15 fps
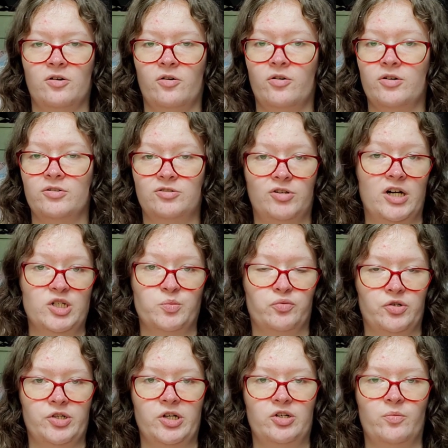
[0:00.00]
are less
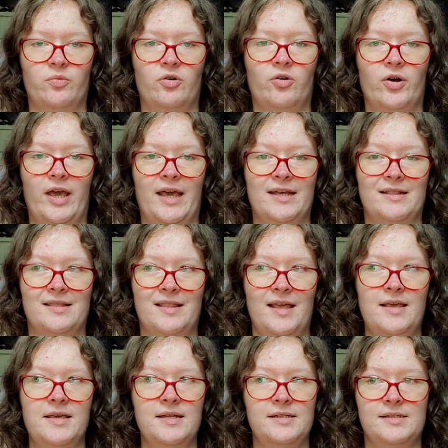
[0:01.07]
predictable, and
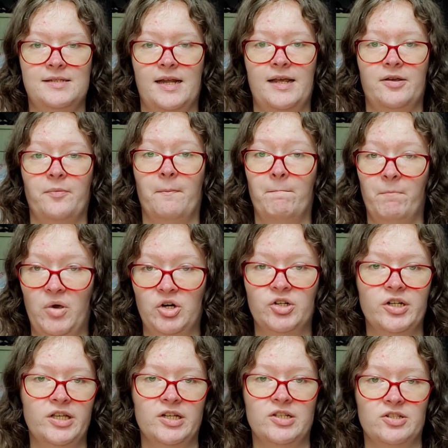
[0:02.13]
they can take
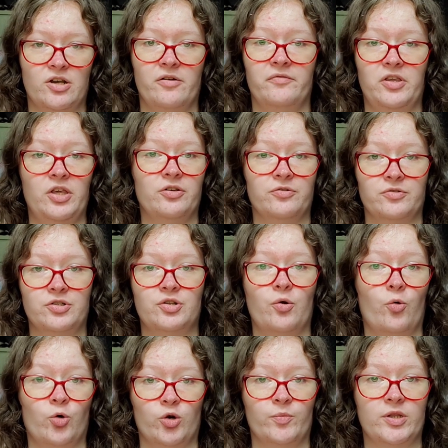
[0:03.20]
millions of years to
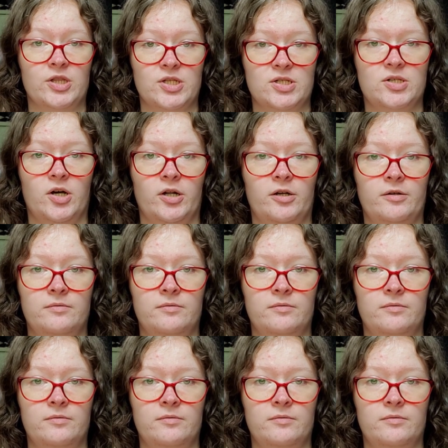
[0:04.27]
orbit the sun.